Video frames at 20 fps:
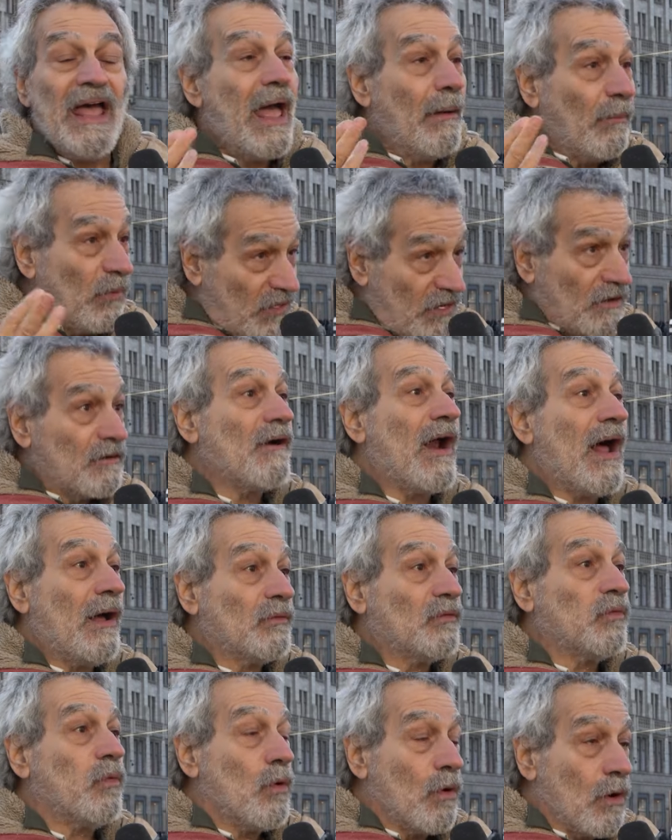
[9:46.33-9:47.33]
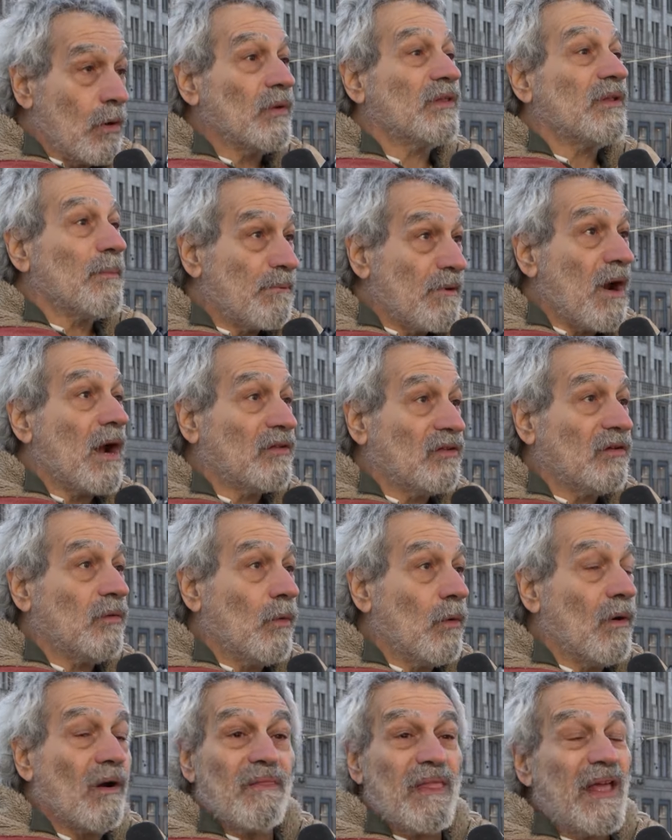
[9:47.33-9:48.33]
and with the ground war, with the proxy
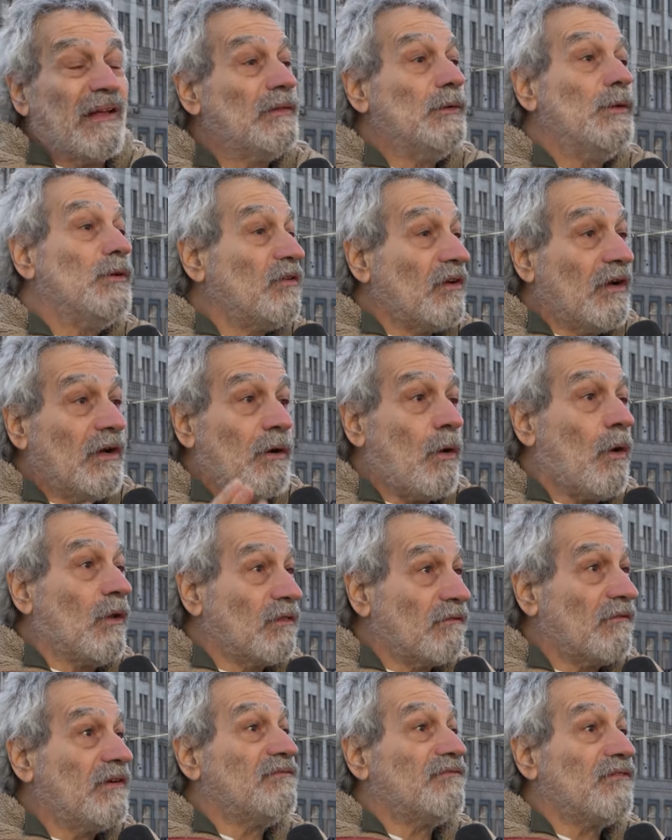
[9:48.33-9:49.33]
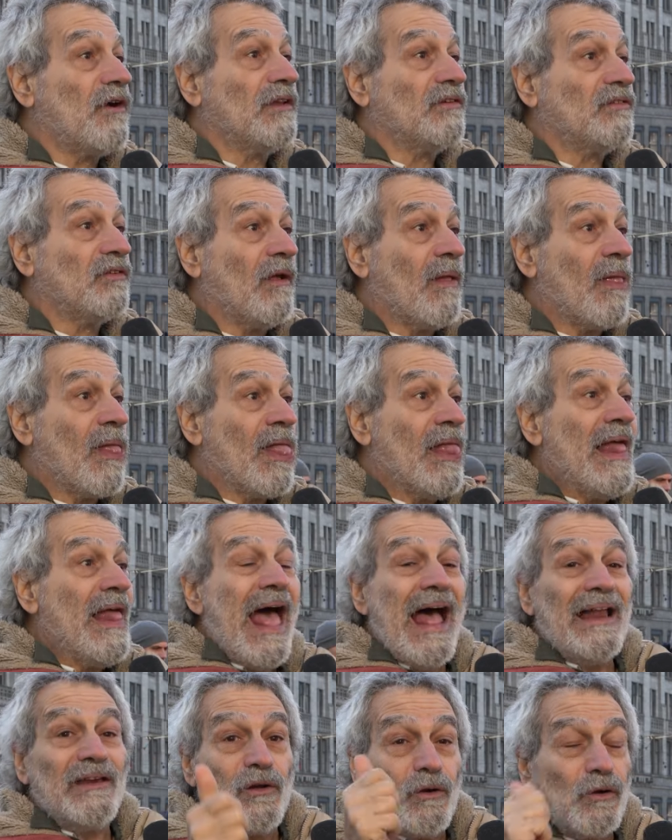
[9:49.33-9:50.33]
war. They're losing on all three fronts.
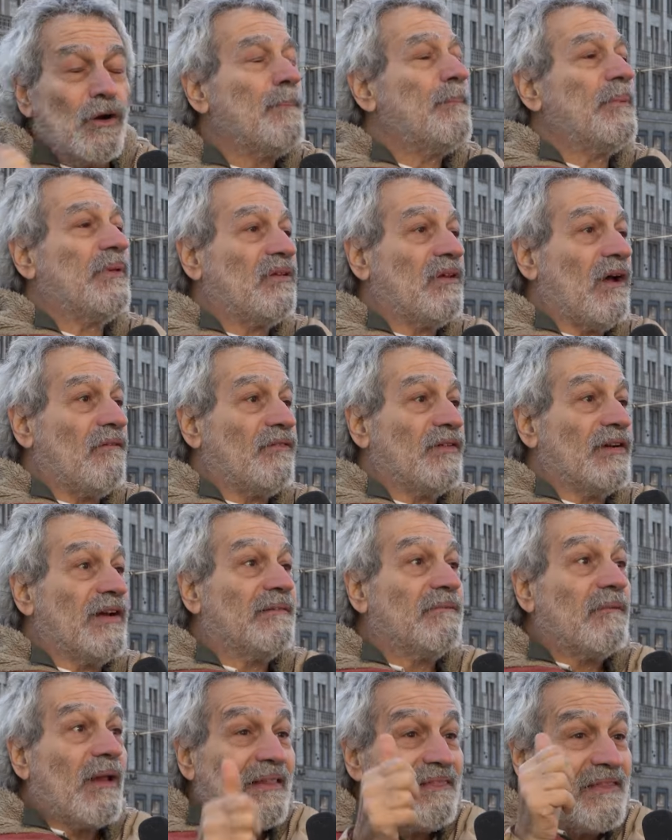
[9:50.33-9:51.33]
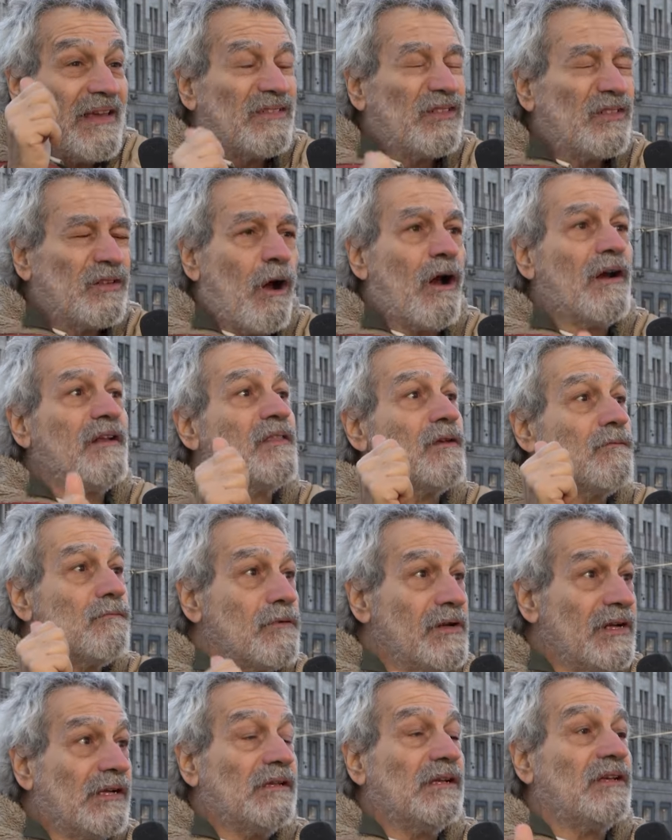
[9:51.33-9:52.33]
And Europe has suffered. And they're starting to
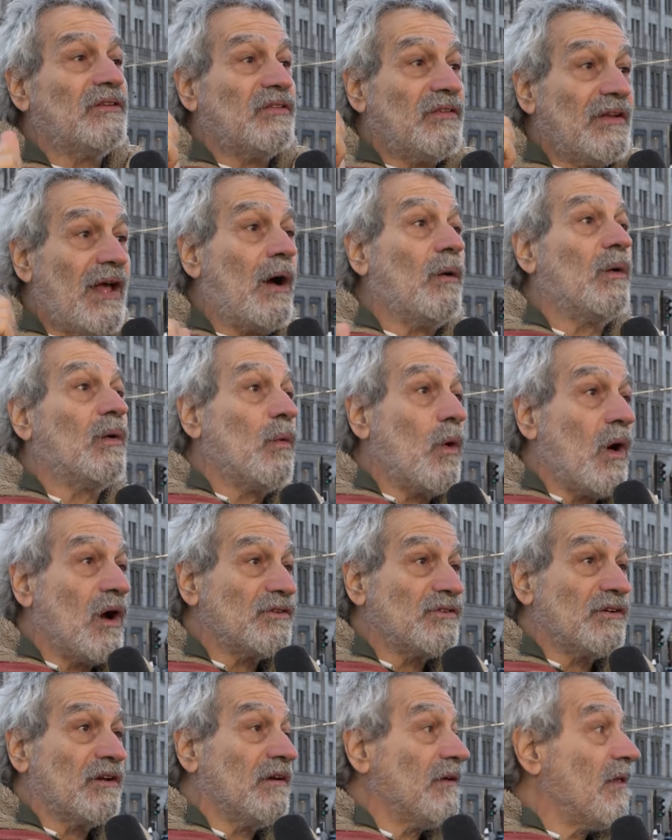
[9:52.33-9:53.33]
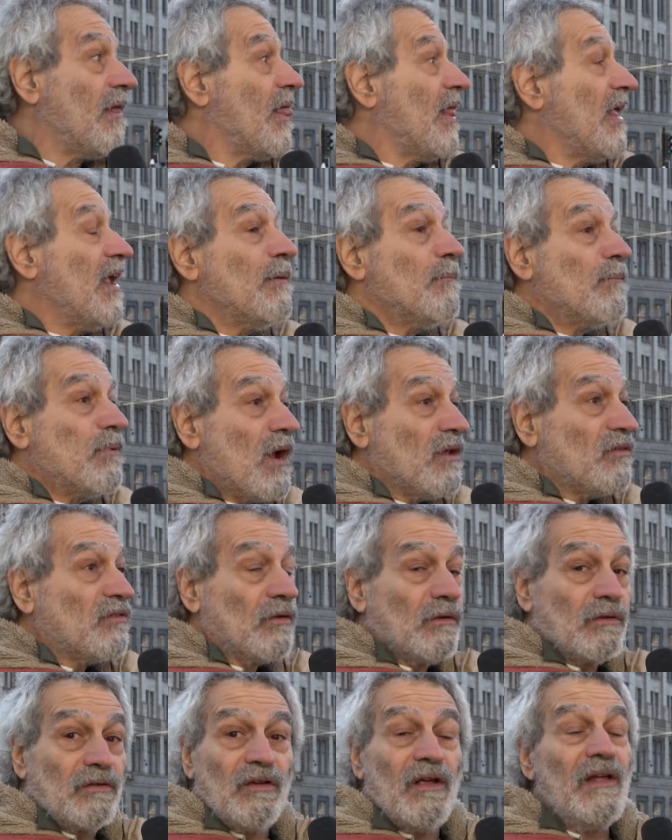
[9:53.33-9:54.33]
realize now in Washington, in
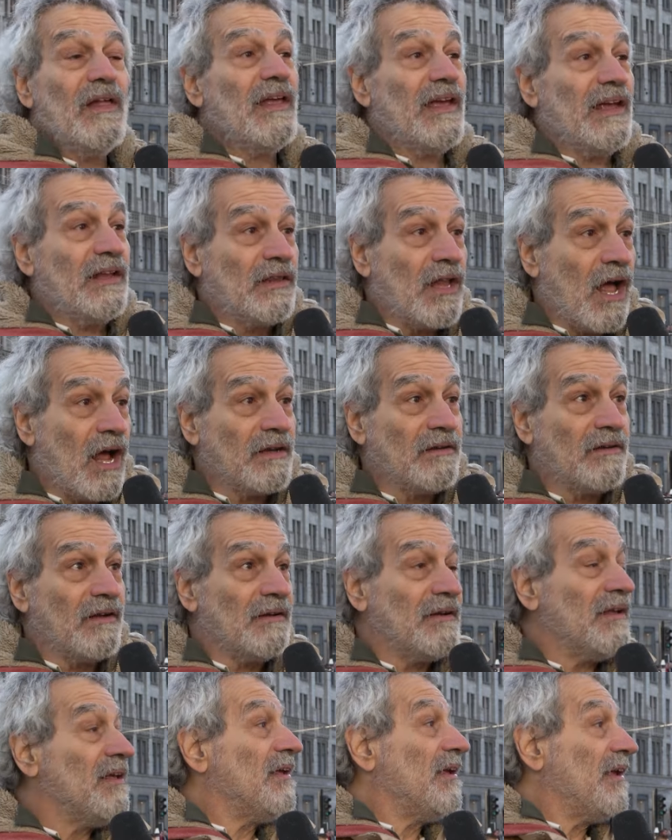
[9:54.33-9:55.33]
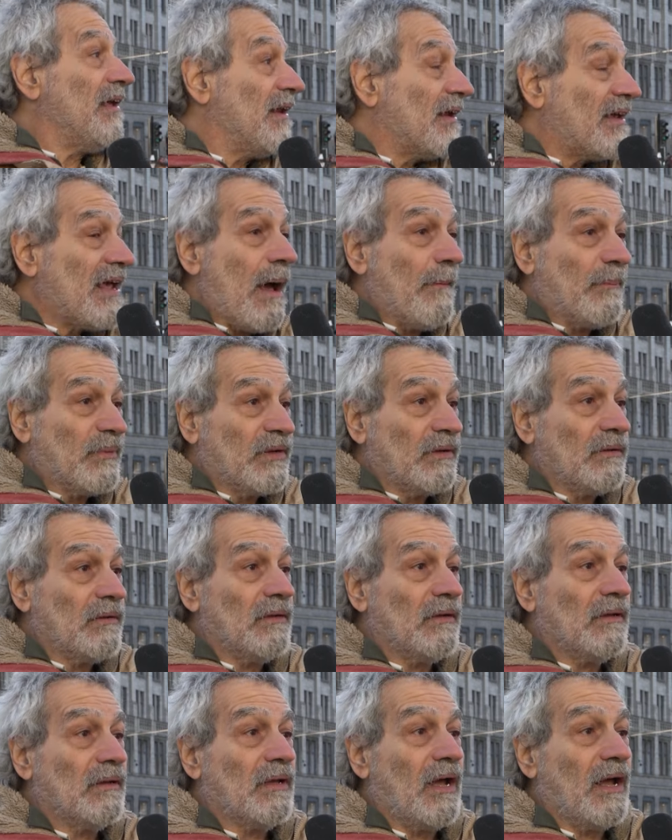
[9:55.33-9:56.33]
Brussels, in London, in a
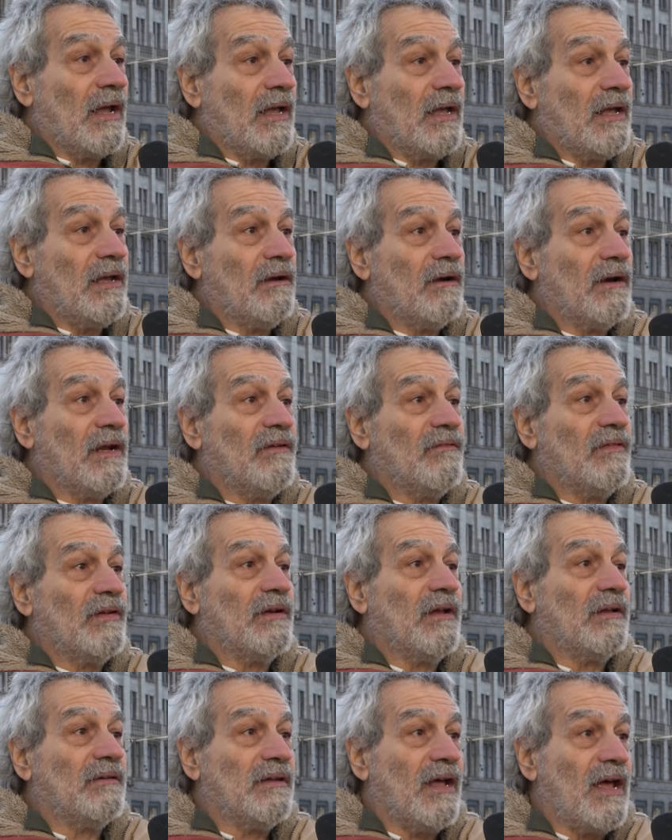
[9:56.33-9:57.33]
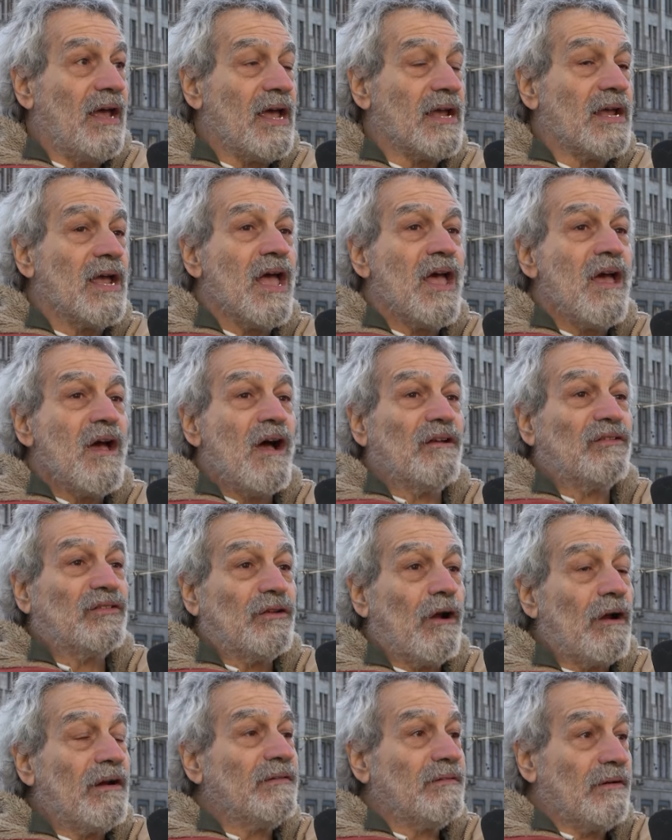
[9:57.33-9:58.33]
capital here, even in The Hague, are
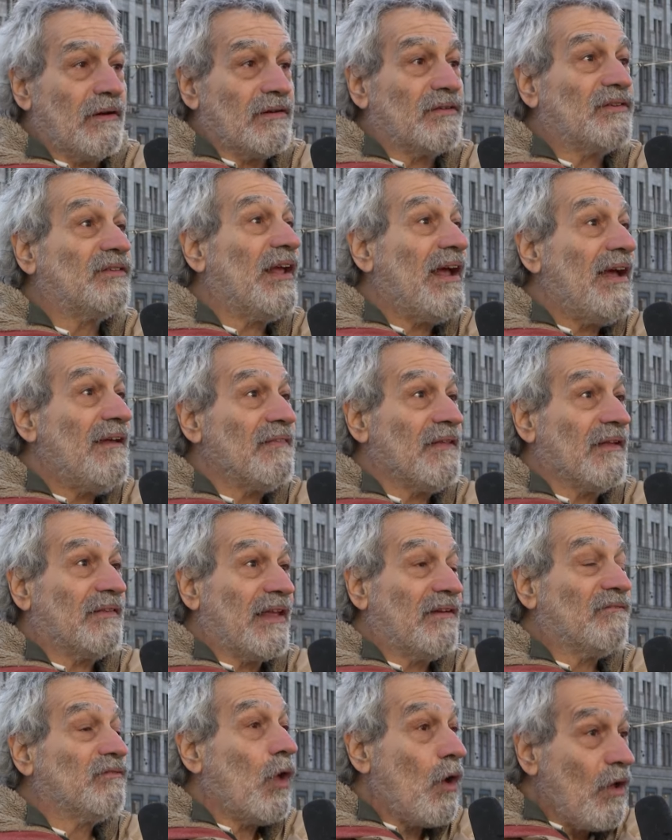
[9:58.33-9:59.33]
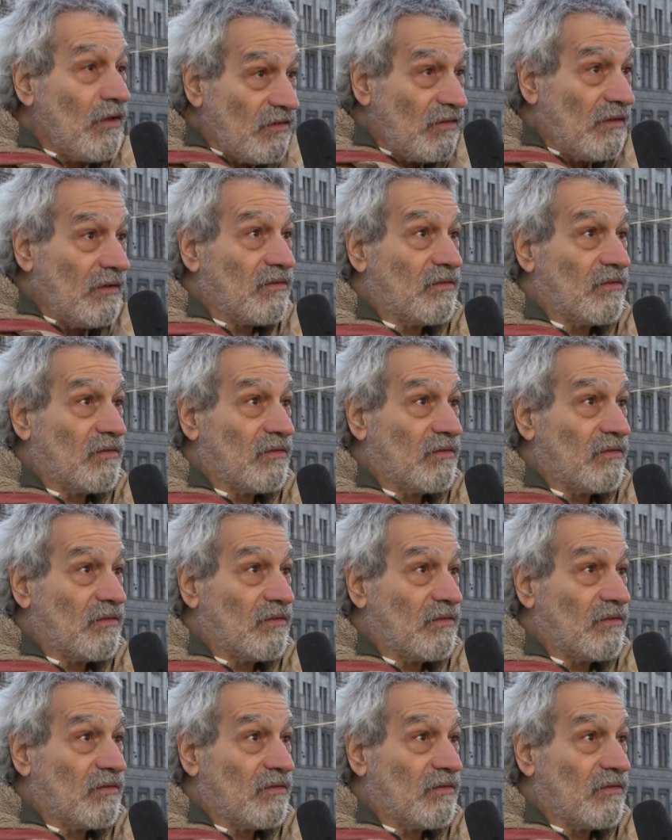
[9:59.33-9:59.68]
starting to understand that they've lost